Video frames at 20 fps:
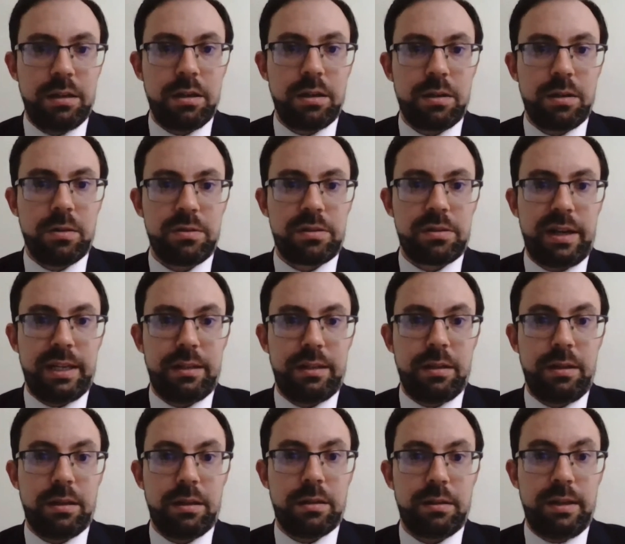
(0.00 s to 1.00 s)
concerning
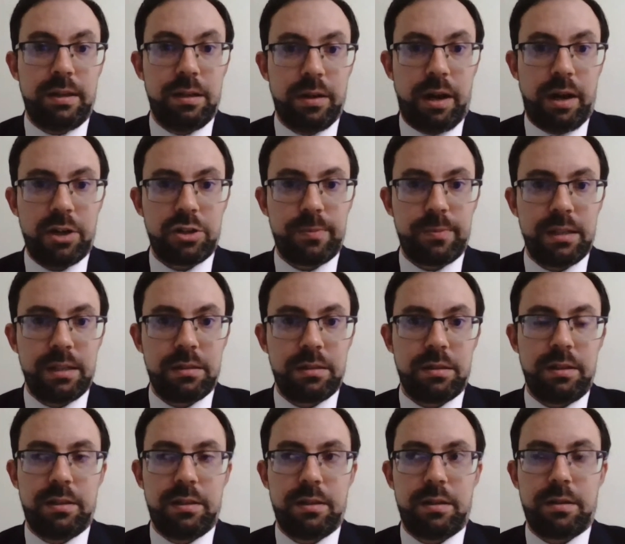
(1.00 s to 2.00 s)
the enlargement
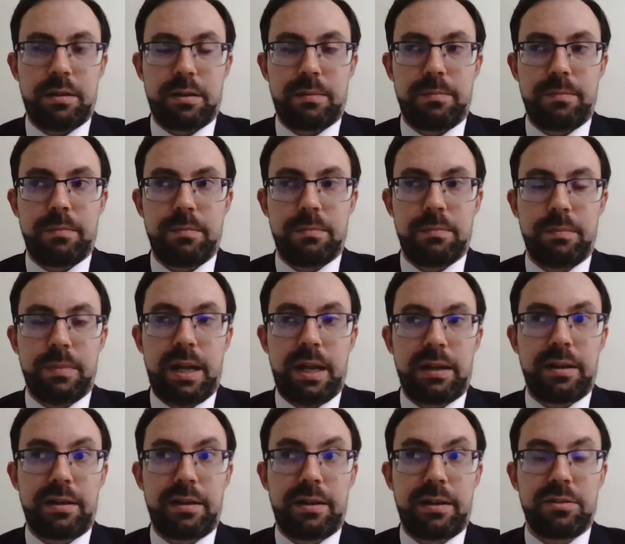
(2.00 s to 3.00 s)
in the
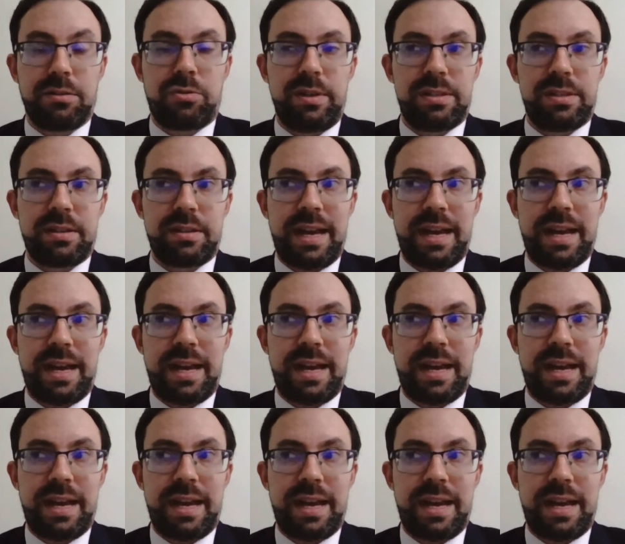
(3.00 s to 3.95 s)
Balkan countries' case.